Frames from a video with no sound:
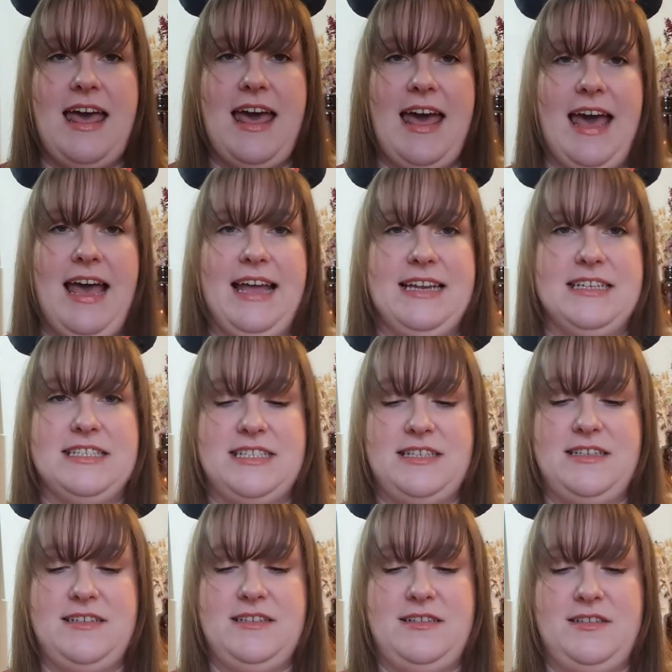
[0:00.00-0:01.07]
and
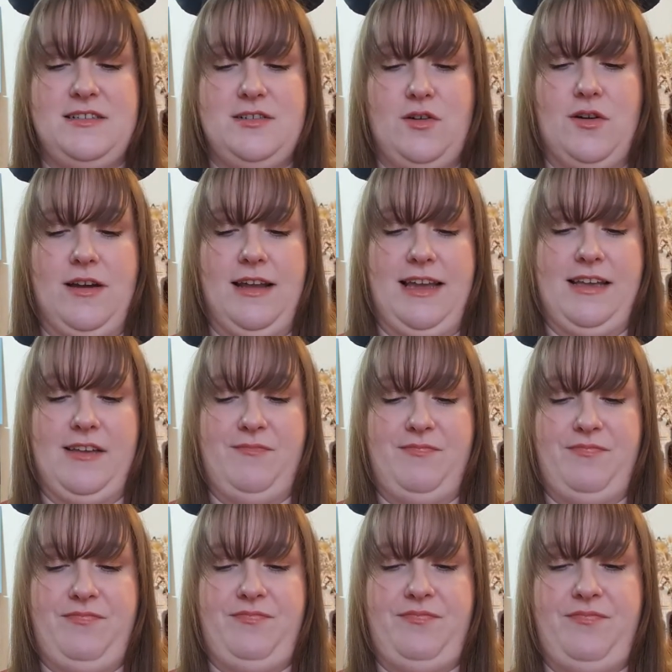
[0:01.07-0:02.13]
or like
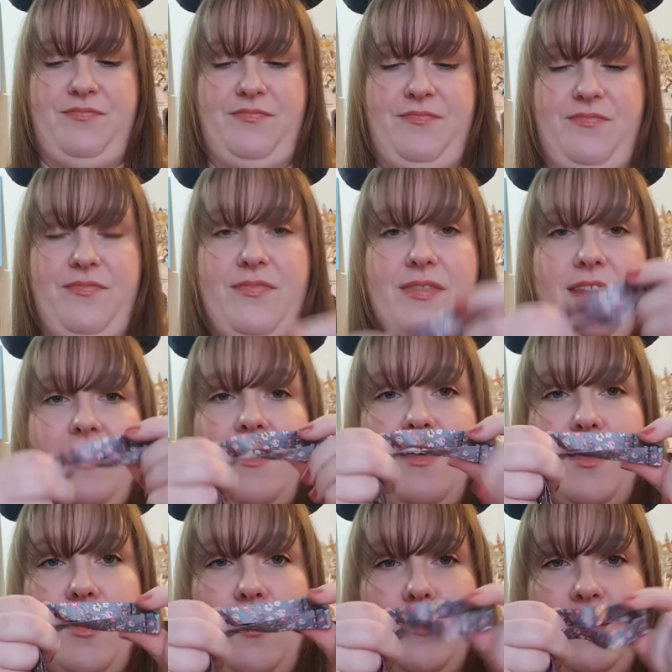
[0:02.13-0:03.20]

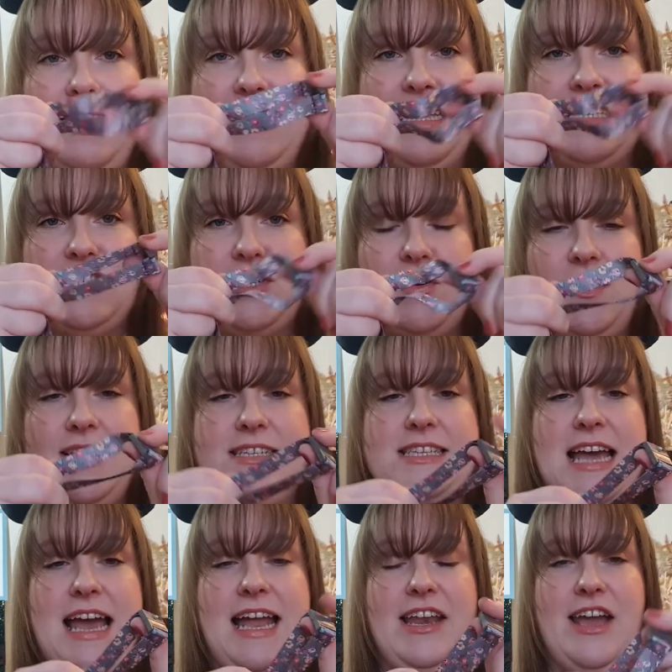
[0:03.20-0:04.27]
only this short
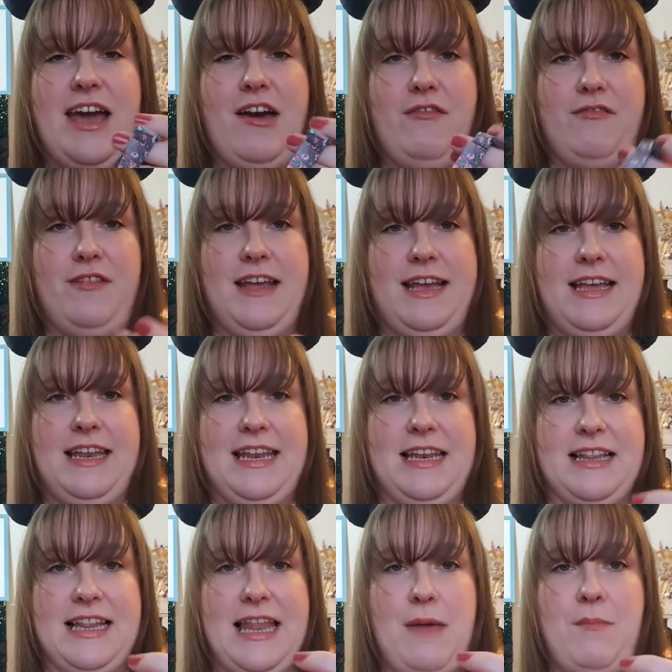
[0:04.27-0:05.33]
and you have like a
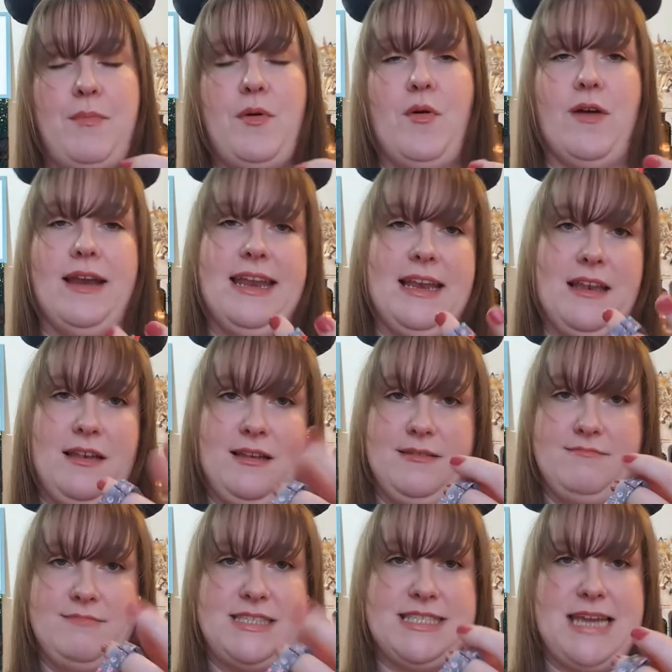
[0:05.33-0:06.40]
little clip or a
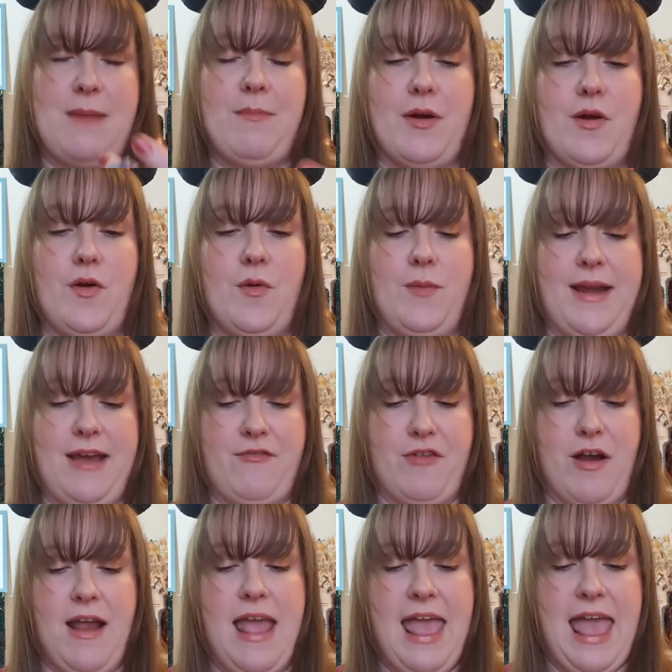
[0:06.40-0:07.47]
little snapper or
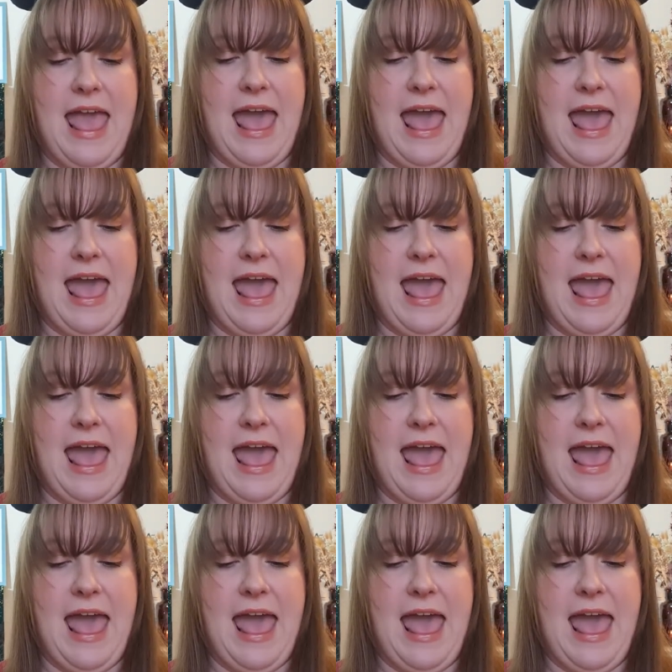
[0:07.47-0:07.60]
whatever